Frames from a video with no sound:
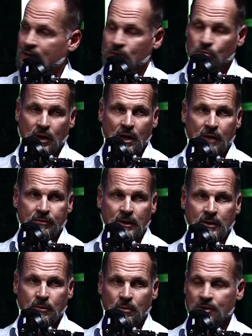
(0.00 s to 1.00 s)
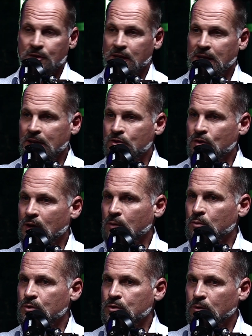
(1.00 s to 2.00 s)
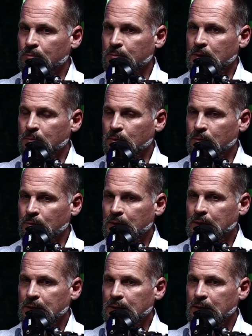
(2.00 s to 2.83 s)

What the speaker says: recovering real estate agent, I always told people